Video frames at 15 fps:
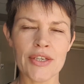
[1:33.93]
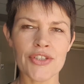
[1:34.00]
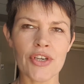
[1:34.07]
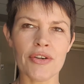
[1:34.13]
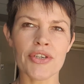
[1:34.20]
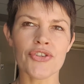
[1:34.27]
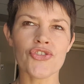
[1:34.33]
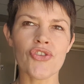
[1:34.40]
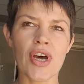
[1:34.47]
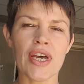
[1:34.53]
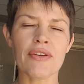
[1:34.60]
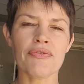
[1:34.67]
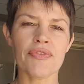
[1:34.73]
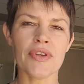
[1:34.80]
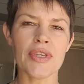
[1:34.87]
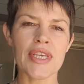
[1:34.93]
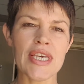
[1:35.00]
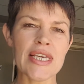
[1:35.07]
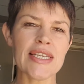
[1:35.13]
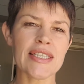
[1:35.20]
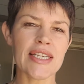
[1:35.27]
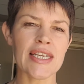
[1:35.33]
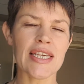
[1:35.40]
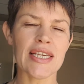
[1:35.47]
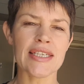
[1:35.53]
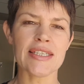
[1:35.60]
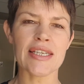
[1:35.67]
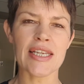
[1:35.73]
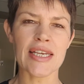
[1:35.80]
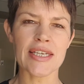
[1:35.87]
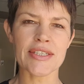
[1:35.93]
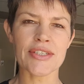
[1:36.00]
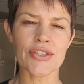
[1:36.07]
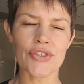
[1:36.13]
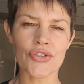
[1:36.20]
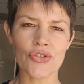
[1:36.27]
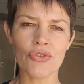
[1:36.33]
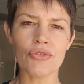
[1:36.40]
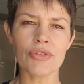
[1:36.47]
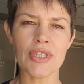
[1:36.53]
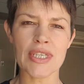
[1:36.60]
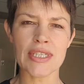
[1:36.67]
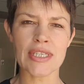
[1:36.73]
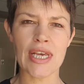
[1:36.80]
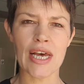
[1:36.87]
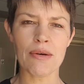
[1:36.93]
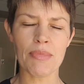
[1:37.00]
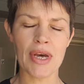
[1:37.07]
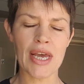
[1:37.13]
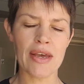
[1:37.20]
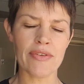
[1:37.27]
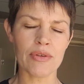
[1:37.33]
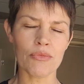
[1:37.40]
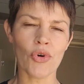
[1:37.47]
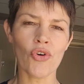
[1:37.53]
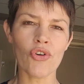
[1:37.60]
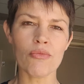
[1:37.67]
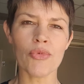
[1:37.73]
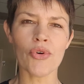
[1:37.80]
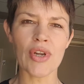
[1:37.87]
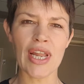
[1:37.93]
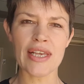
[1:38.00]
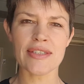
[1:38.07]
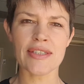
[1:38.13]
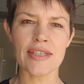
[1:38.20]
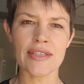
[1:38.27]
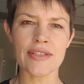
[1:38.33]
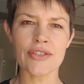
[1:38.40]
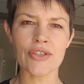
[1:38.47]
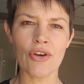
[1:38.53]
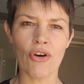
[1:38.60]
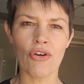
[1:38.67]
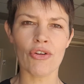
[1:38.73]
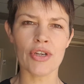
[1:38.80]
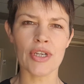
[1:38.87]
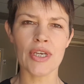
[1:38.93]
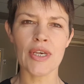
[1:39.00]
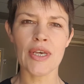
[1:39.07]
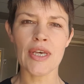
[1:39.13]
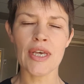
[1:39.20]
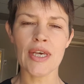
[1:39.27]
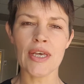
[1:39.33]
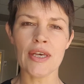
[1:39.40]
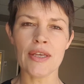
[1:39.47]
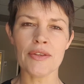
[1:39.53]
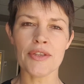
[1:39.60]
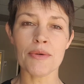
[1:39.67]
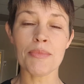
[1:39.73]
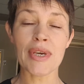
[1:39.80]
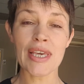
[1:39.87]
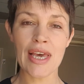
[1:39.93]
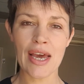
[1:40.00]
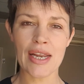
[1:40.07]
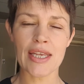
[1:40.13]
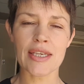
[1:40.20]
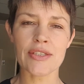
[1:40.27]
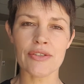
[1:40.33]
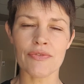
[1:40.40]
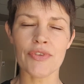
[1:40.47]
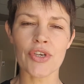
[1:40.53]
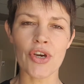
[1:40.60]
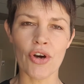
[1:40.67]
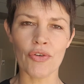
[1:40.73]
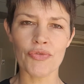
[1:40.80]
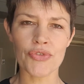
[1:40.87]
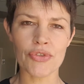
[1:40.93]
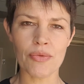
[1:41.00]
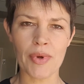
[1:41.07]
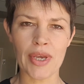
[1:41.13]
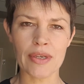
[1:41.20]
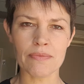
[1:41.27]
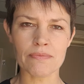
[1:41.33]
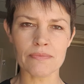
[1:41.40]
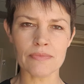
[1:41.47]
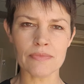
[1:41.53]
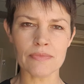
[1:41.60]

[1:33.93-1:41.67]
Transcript: So he tried for years and years and years to sort this out by having more and more lessons on the mechanics of the golf swing.